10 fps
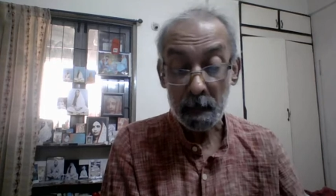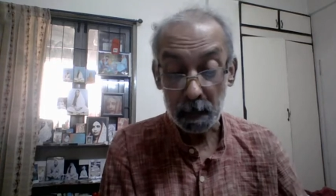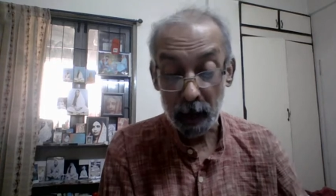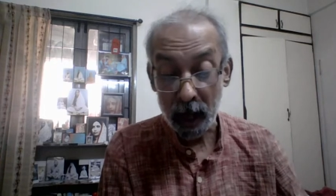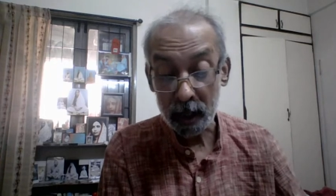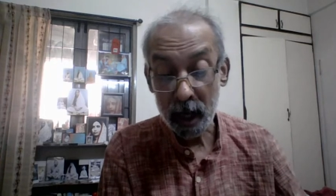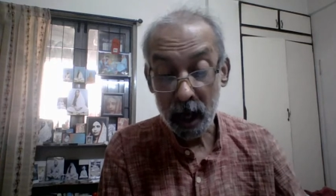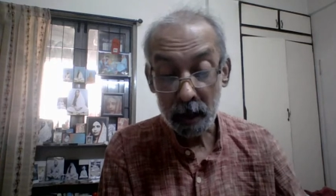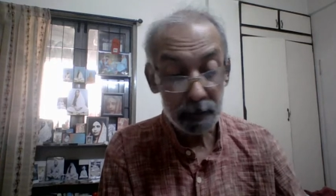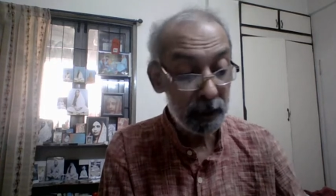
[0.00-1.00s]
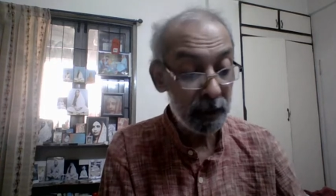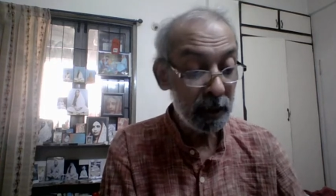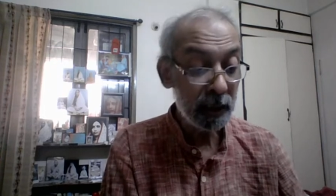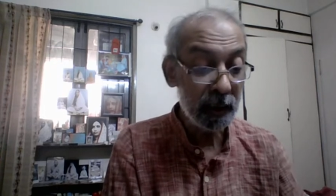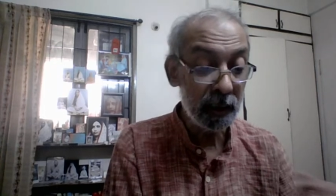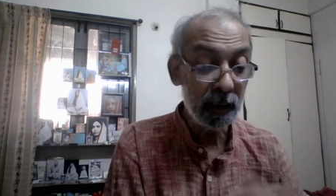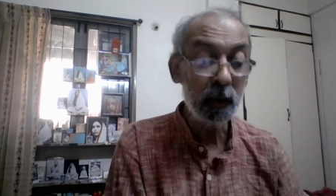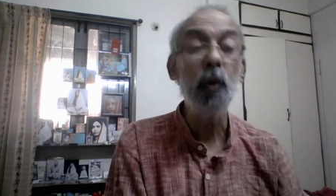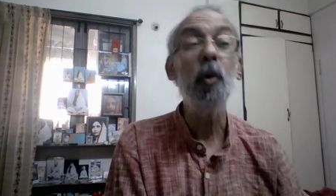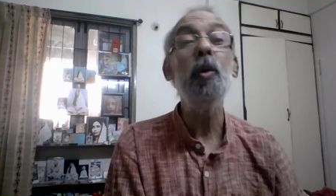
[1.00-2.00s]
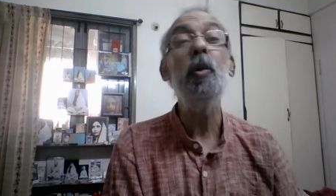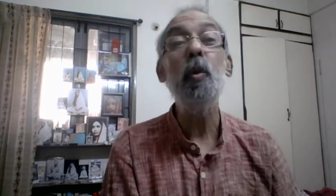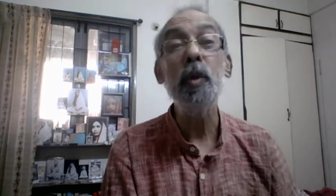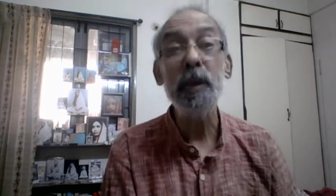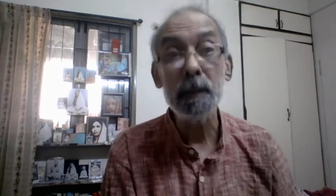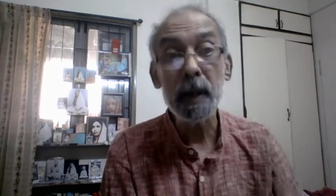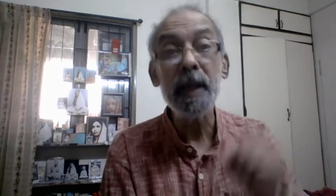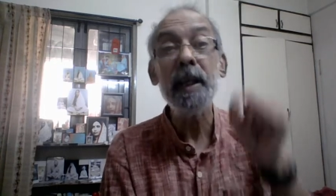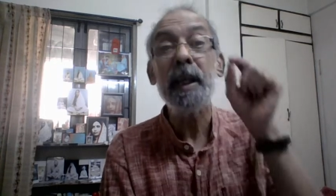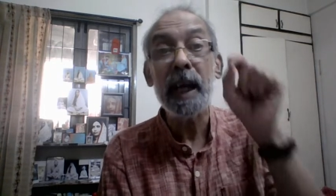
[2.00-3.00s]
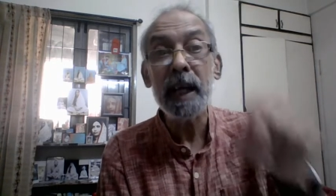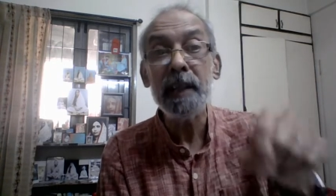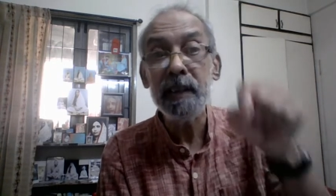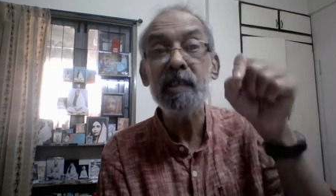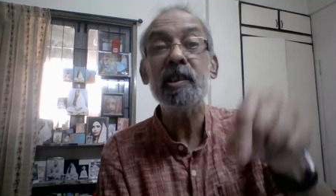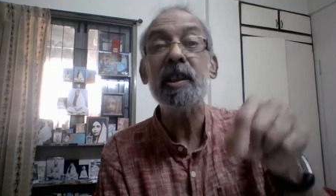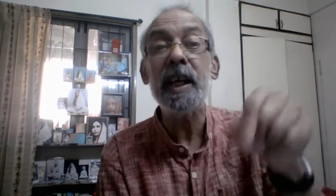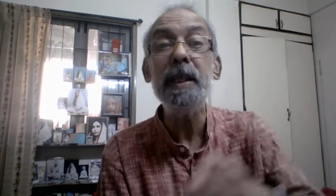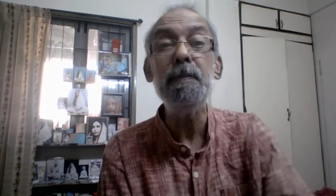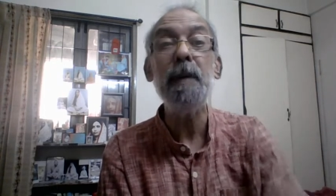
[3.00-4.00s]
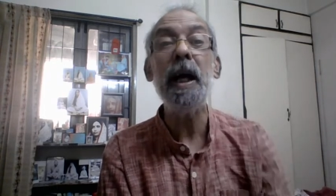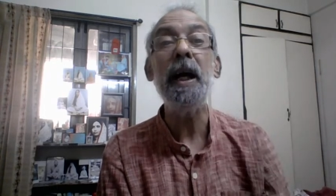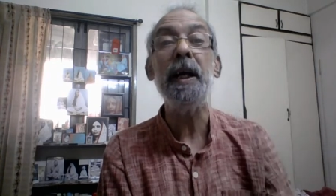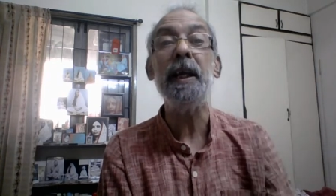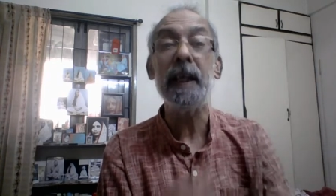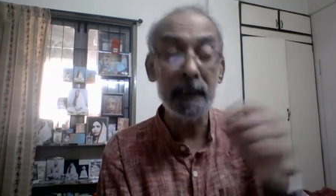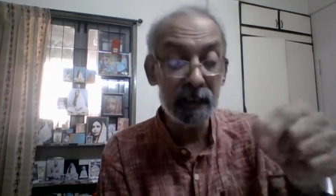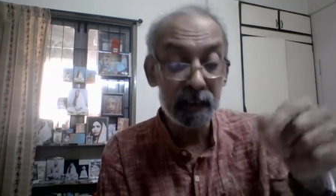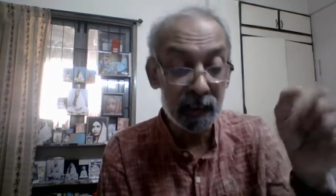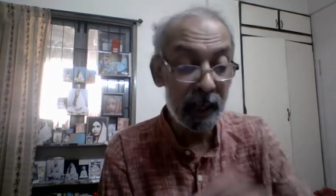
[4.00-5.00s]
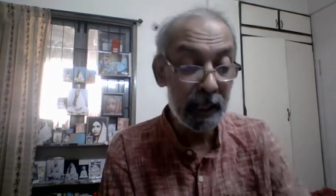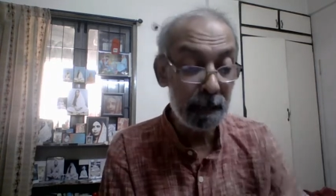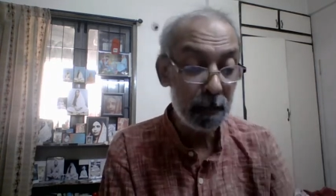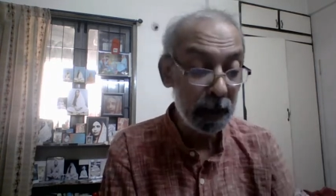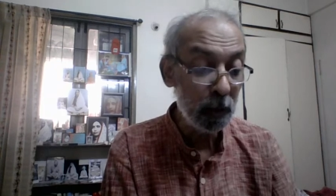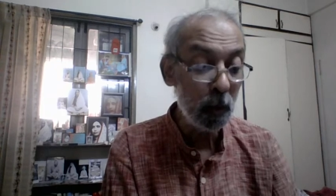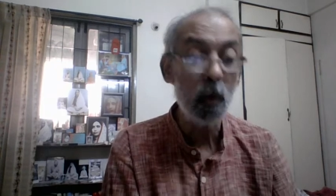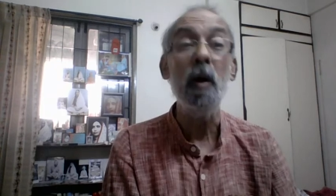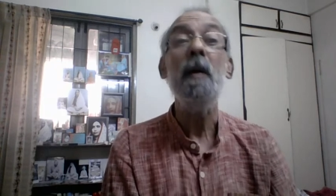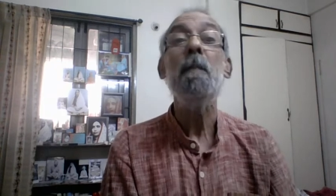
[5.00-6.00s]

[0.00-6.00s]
Paka ami ki dol korte pare, can this ripe I, can this ripe ego